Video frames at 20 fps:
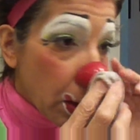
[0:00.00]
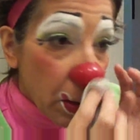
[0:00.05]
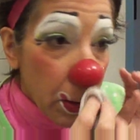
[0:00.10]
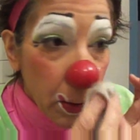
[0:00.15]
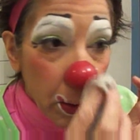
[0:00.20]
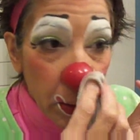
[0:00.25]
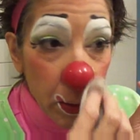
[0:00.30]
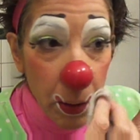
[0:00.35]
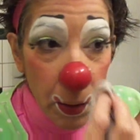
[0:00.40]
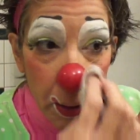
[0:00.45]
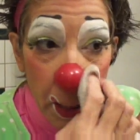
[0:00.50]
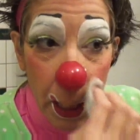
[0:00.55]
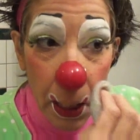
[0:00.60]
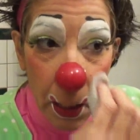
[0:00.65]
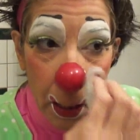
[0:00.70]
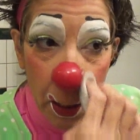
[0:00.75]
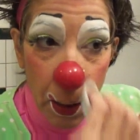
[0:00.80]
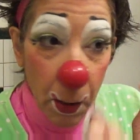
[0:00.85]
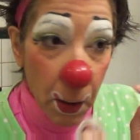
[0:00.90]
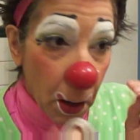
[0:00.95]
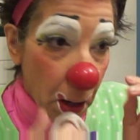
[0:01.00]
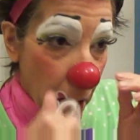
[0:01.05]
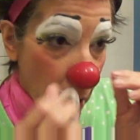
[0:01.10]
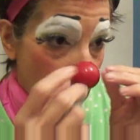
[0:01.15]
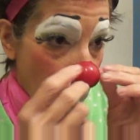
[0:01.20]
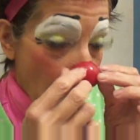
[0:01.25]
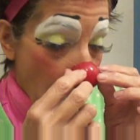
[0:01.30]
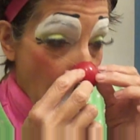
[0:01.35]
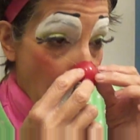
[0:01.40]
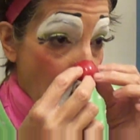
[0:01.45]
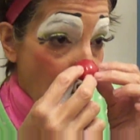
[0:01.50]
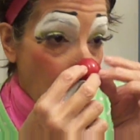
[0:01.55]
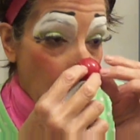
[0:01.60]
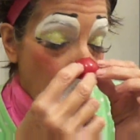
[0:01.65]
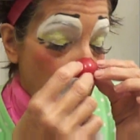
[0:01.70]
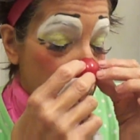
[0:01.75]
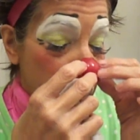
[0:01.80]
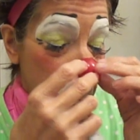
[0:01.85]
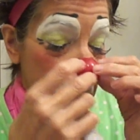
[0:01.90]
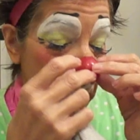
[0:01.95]
You can just take your,
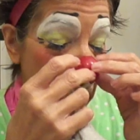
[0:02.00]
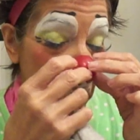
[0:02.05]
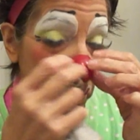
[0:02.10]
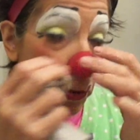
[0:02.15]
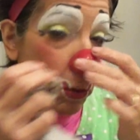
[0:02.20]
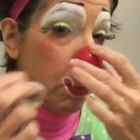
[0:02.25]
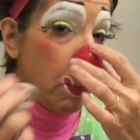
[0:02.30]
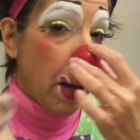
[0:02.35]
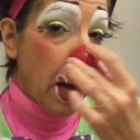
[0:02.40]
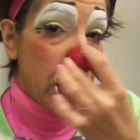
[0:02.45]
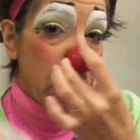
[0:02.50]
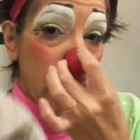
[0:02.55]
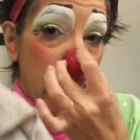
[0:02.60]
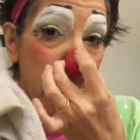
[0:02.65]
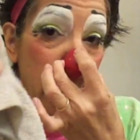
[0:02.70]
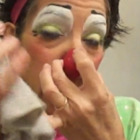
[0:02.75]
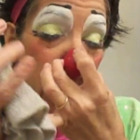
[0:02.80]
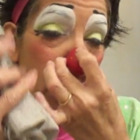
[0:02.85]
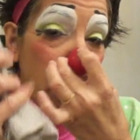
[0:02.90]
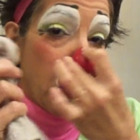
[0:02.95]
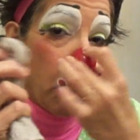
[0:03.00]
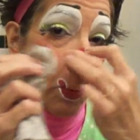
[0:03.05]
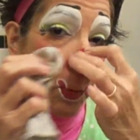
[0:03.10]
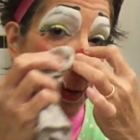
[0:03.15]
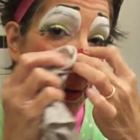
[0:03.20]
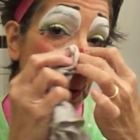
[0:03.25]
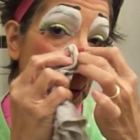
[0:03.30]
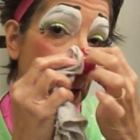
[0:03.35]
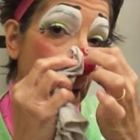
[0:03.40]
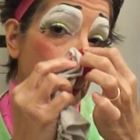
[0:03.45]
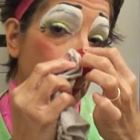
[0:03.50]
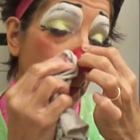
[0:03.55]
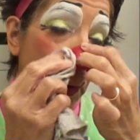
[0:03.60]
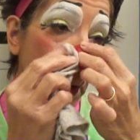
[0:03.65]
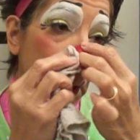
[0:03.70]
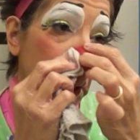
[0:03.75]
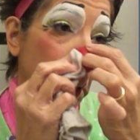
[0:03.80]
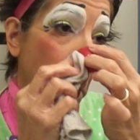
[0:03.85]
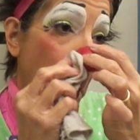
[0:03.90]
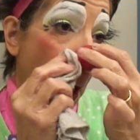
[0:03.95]
if it's not too bad, just take your damp
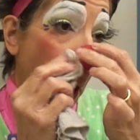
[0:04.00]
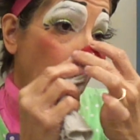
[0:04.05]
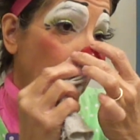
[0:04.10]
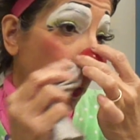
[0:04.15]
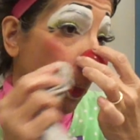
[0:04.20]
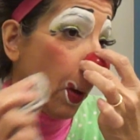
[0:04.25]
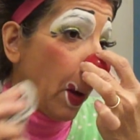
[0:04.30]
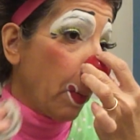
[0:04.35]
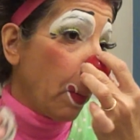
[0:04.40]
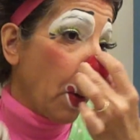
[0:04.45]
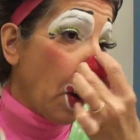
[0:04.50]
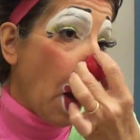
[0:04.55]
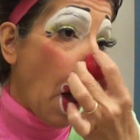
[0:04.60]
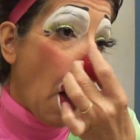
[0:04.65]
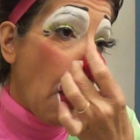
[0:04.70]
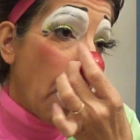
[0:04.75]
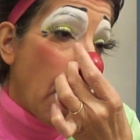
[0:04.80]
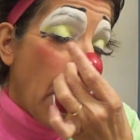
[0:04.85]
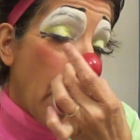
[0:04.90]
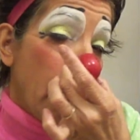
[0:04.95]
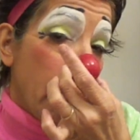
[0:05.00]
washcloth and wipe it off.